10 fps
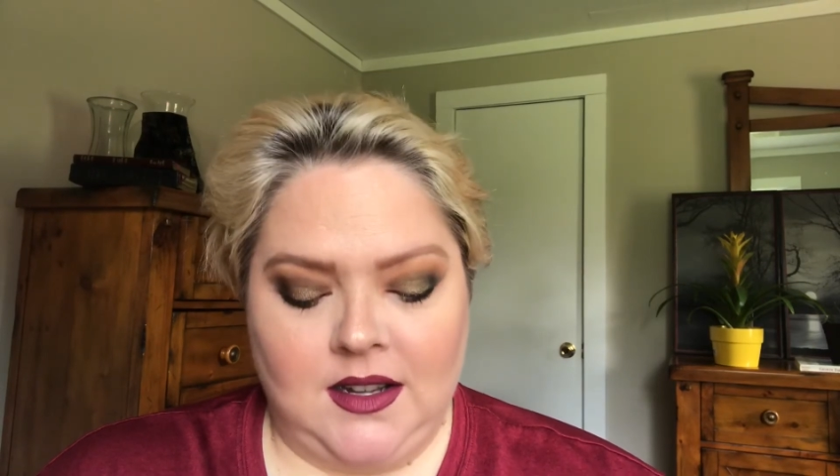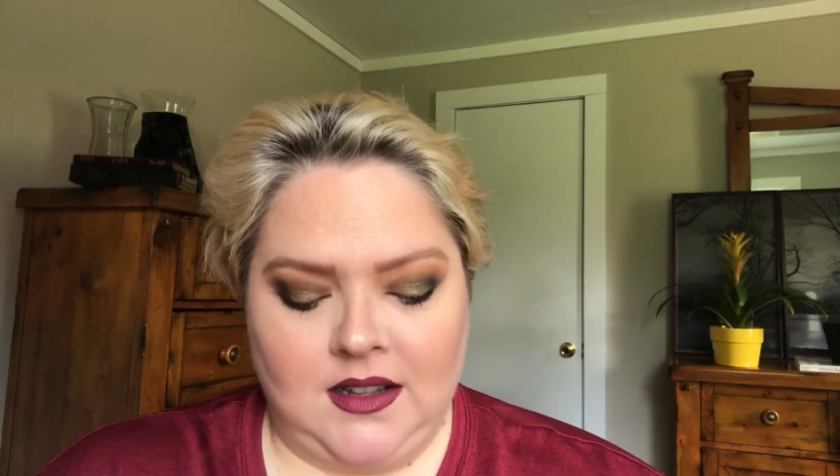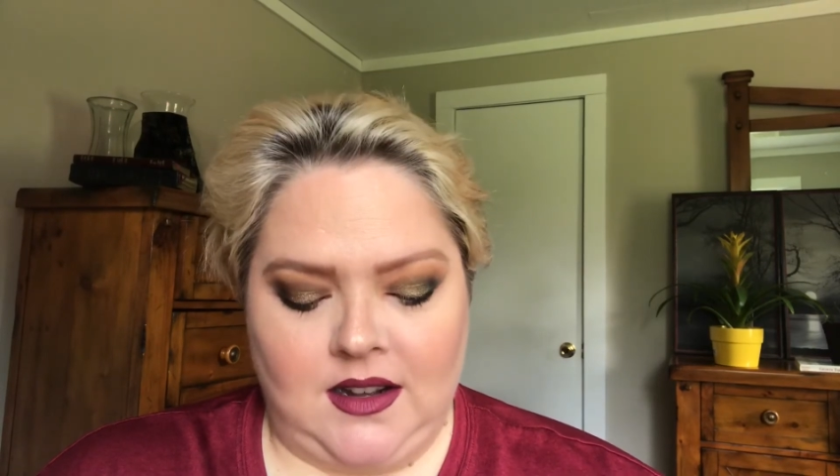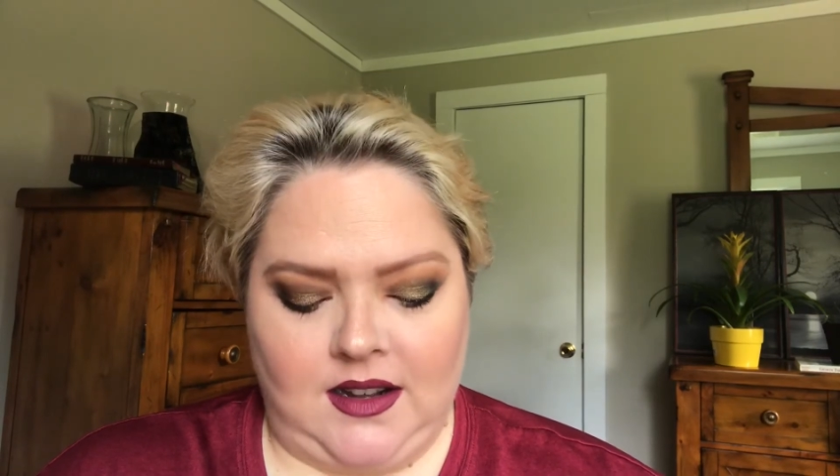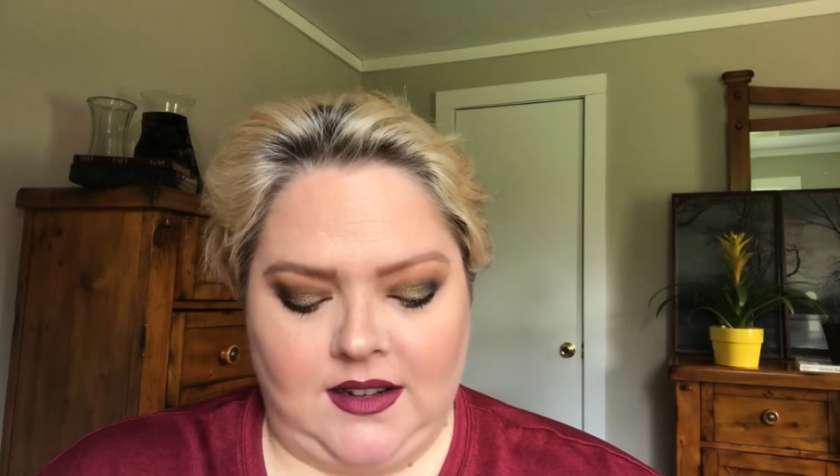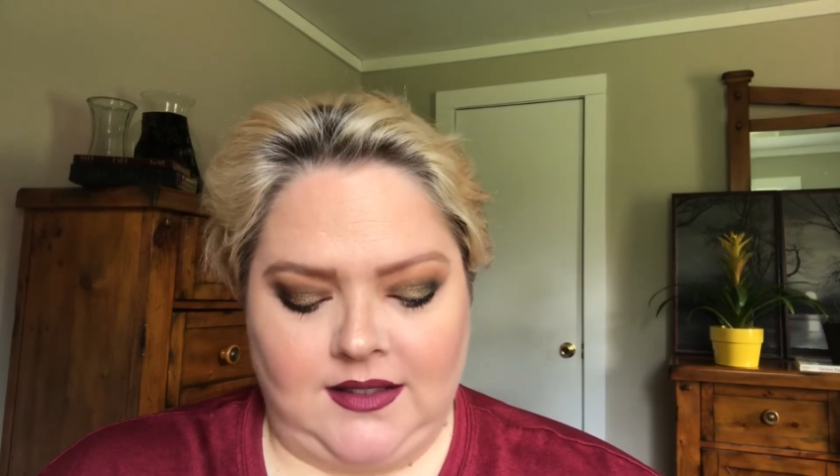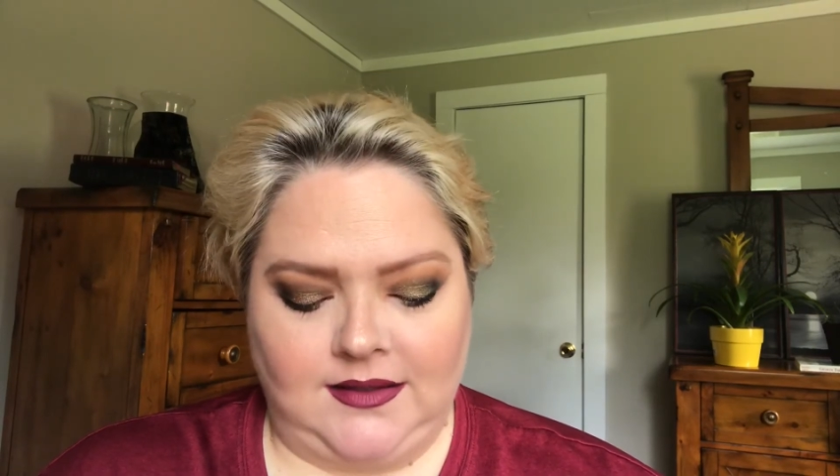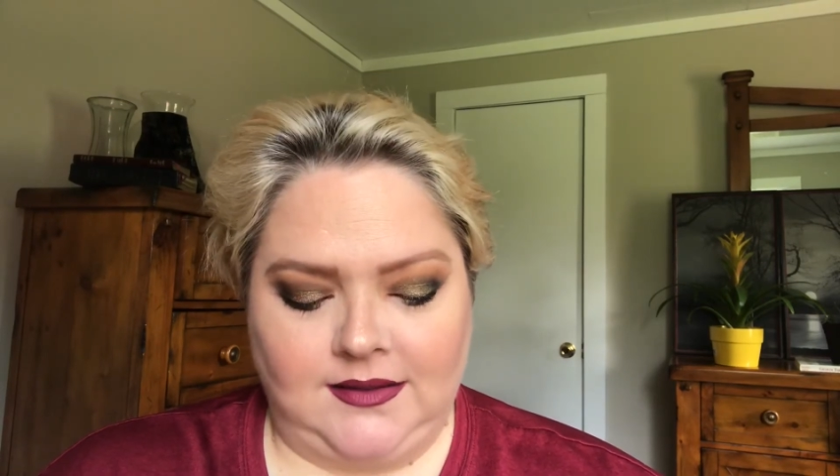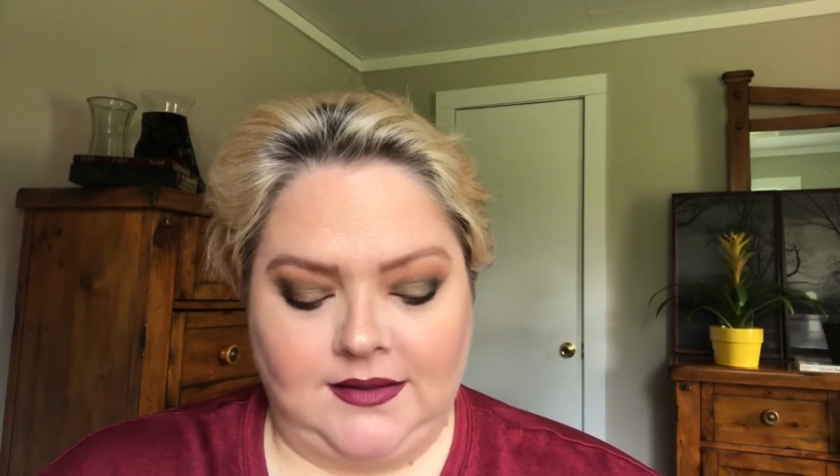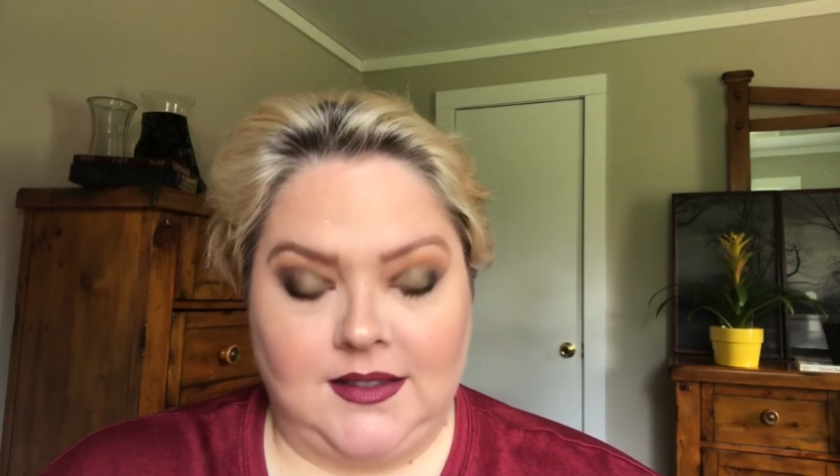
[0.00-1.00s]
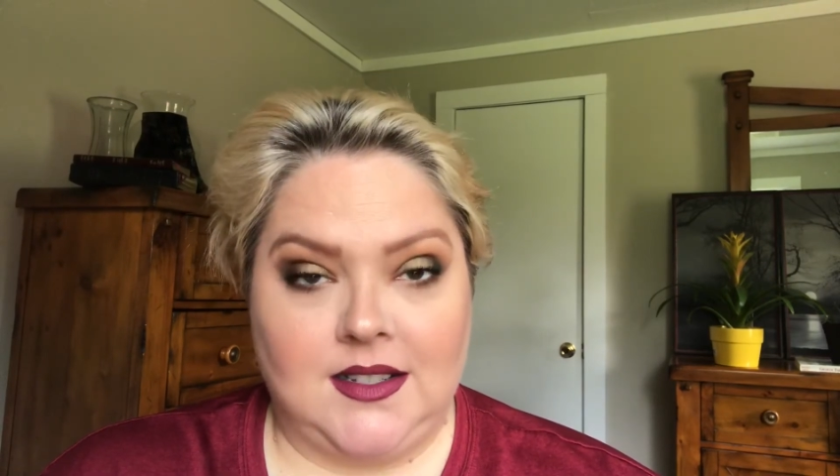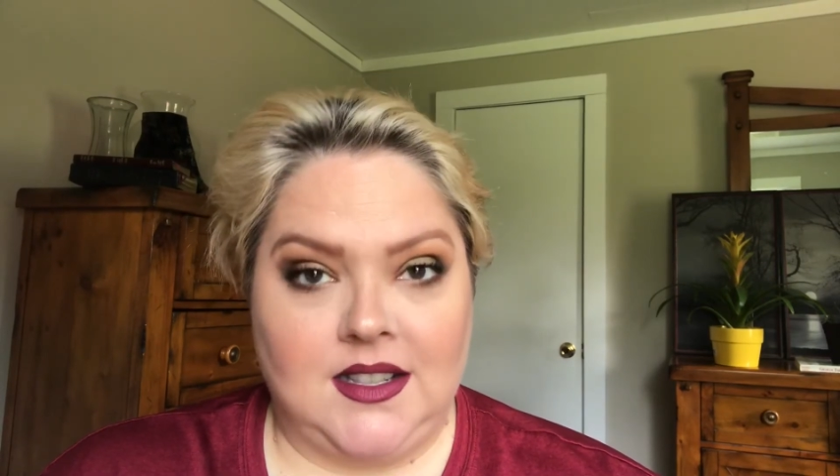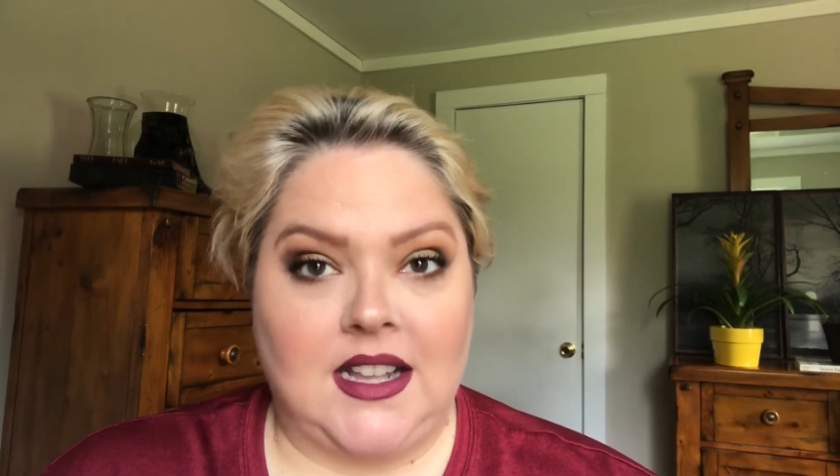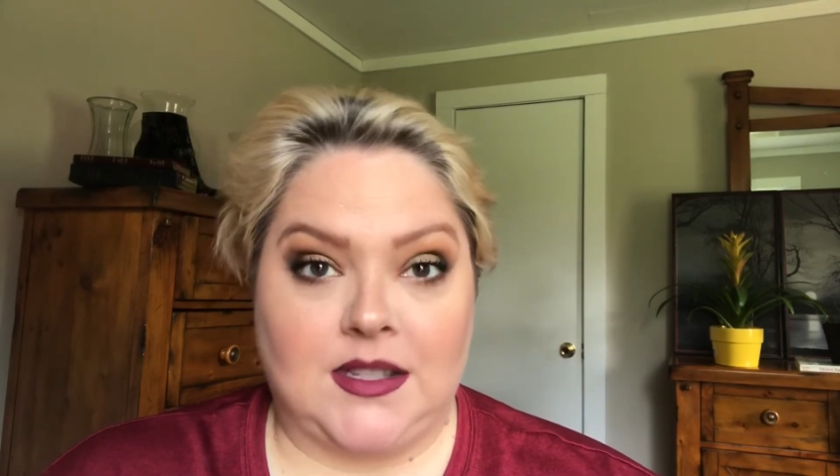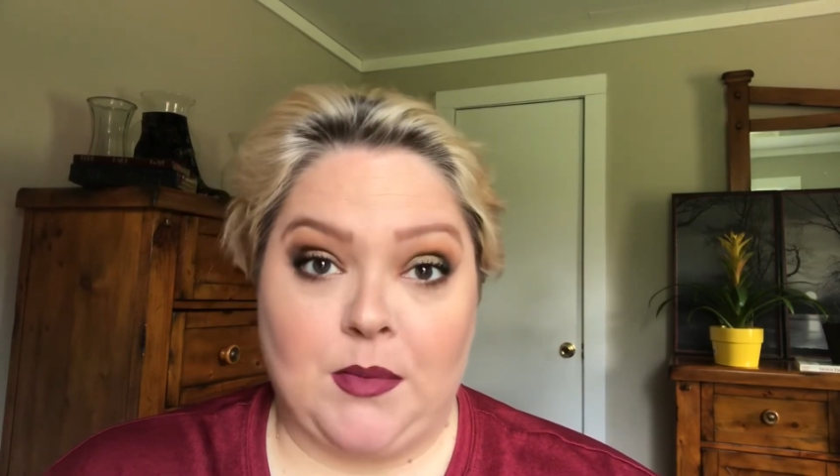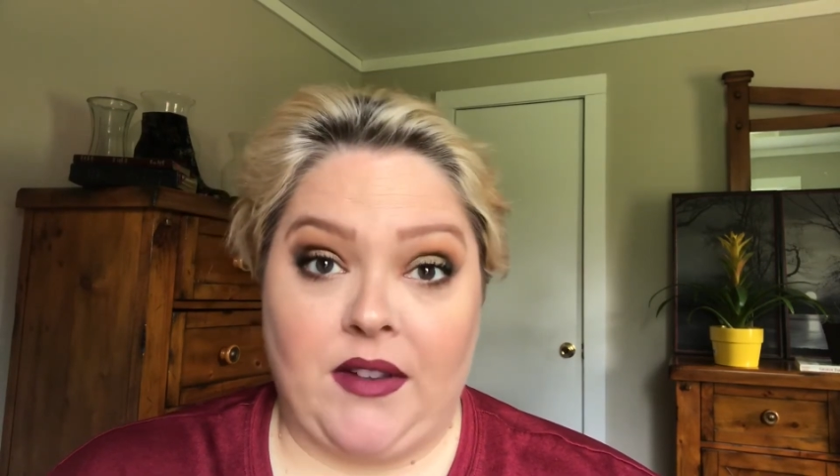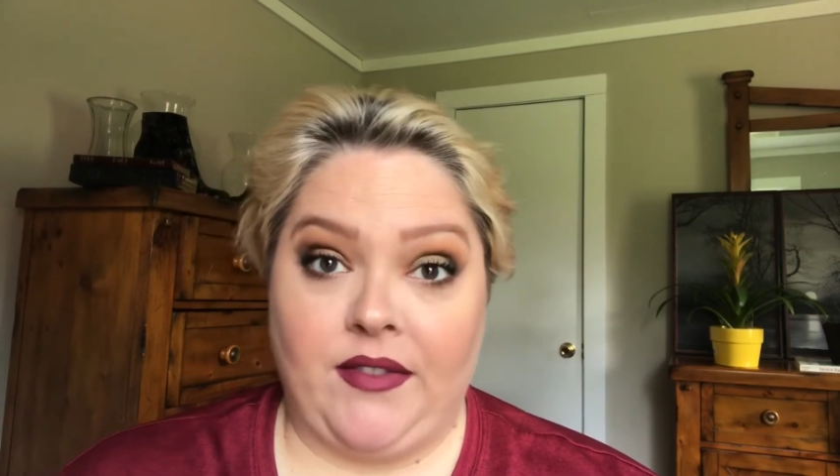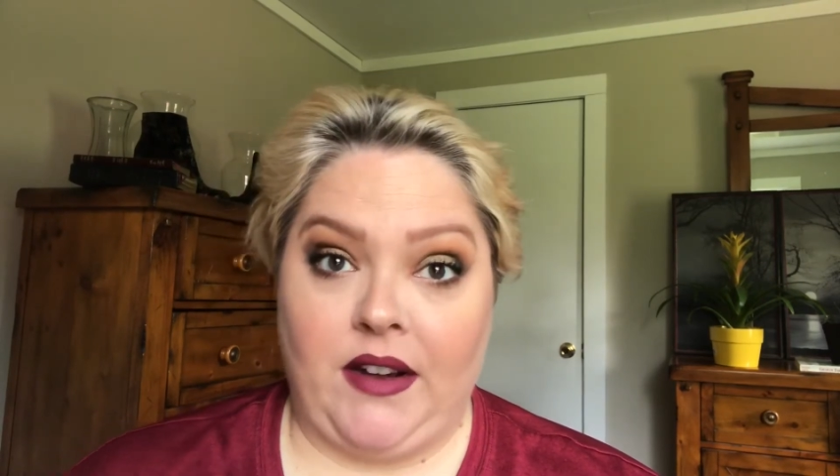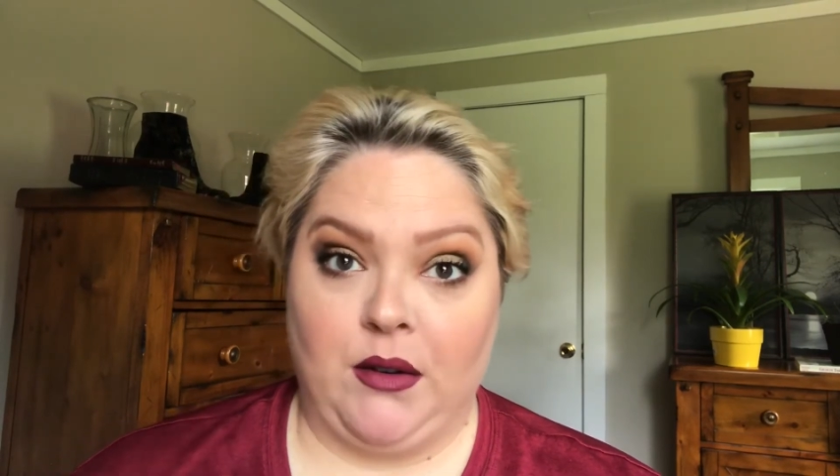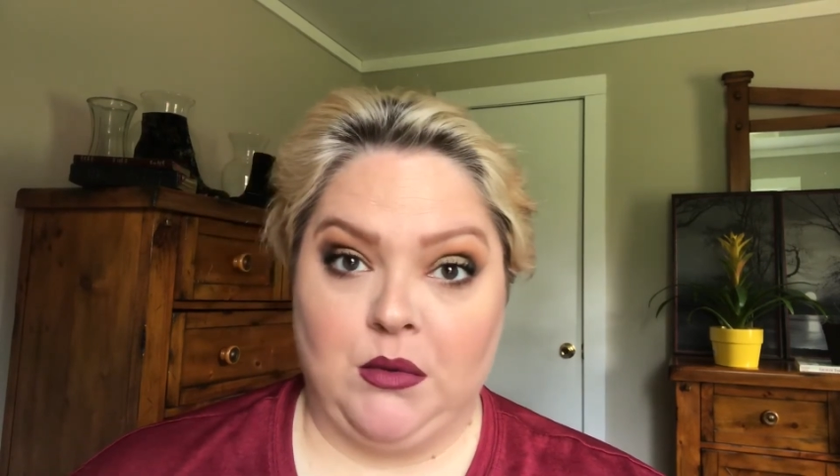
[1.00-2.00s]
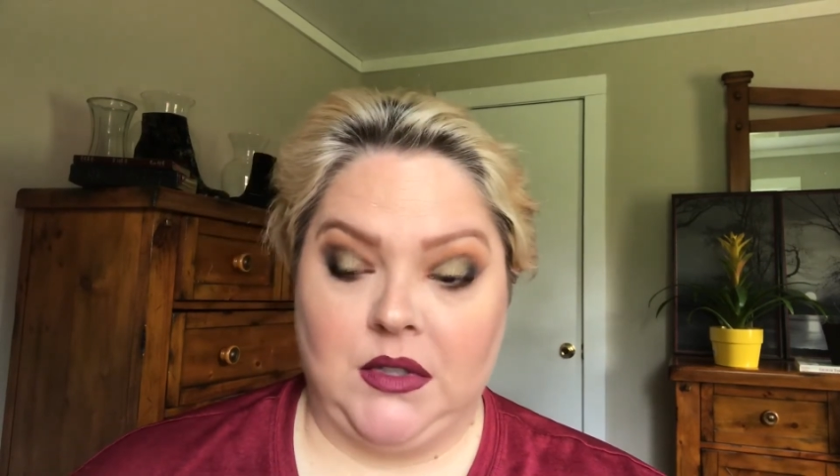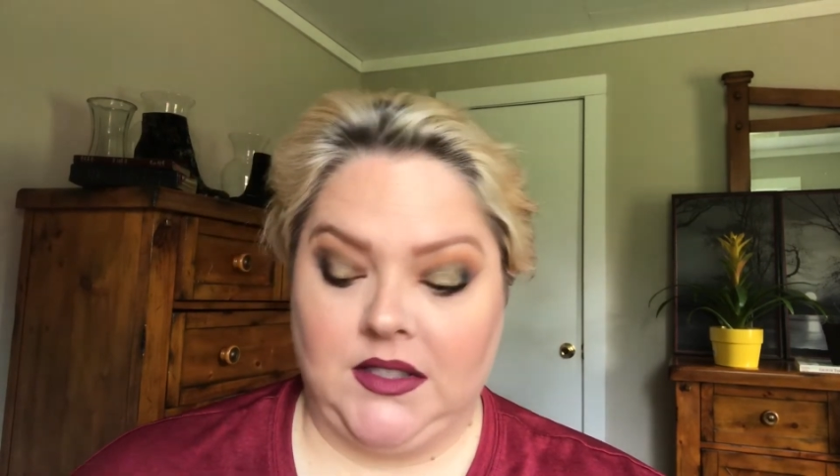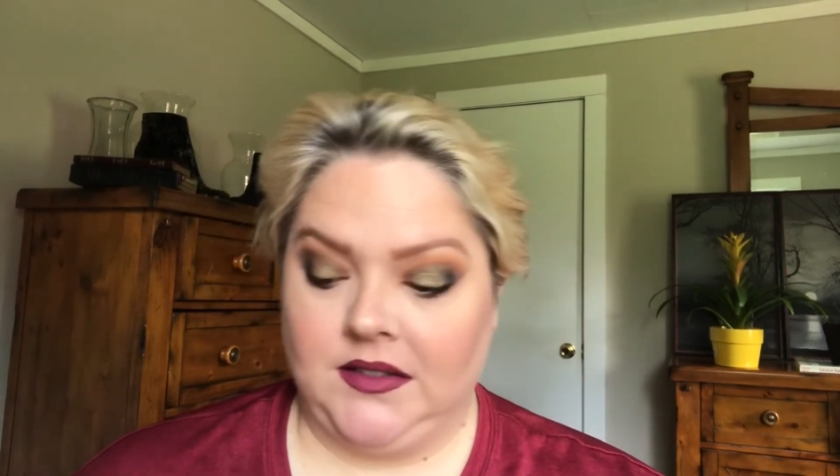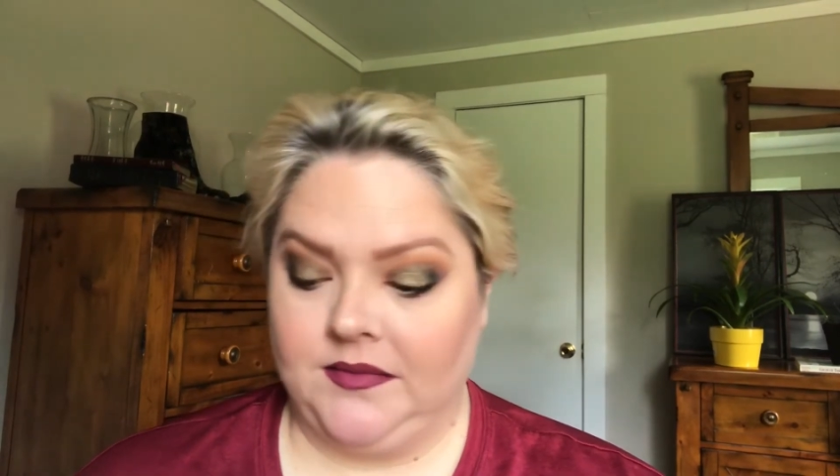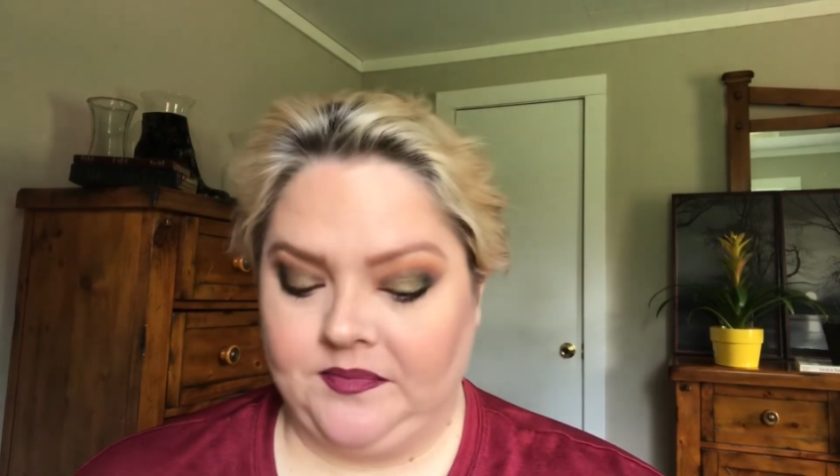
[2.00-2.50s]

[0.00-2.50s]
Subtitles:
That's my favorite one.